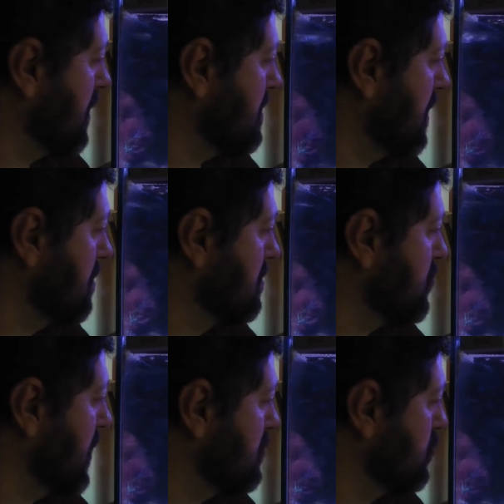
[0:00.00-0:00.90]
that I'll
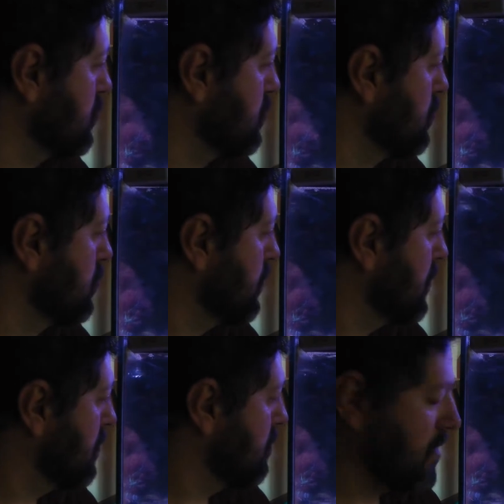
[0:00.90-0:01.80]
try to glue
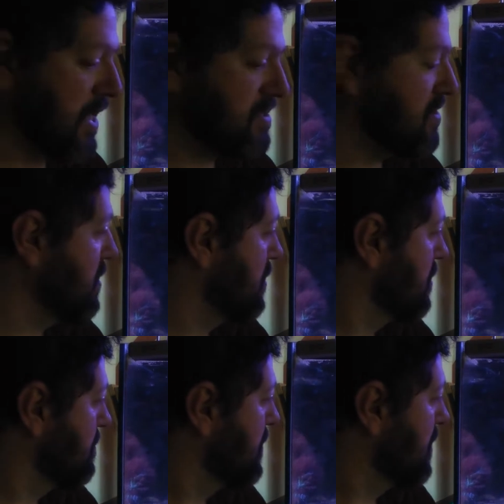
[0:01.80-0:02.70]
right
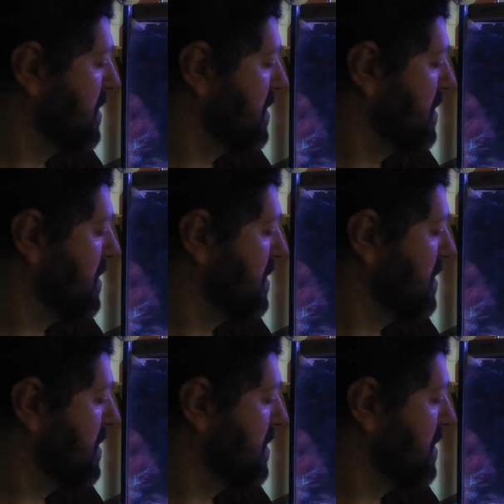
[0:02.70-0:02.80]
here.